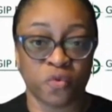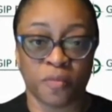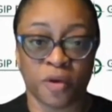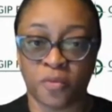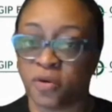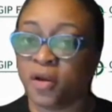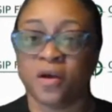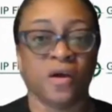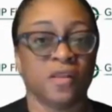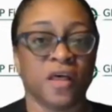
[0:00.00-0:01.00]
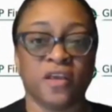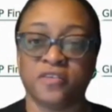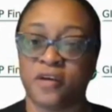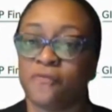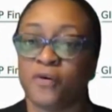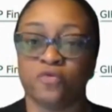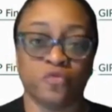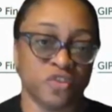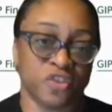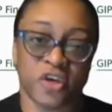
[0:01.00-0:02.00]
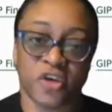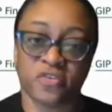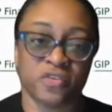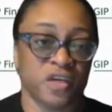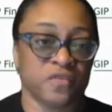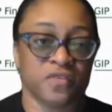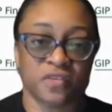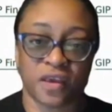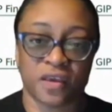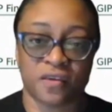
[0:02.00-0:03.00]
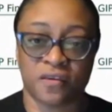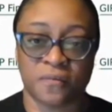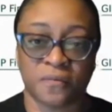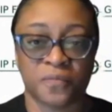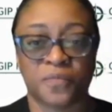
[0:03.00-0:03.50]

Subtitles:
you remember, like some folks were scared to death to take it.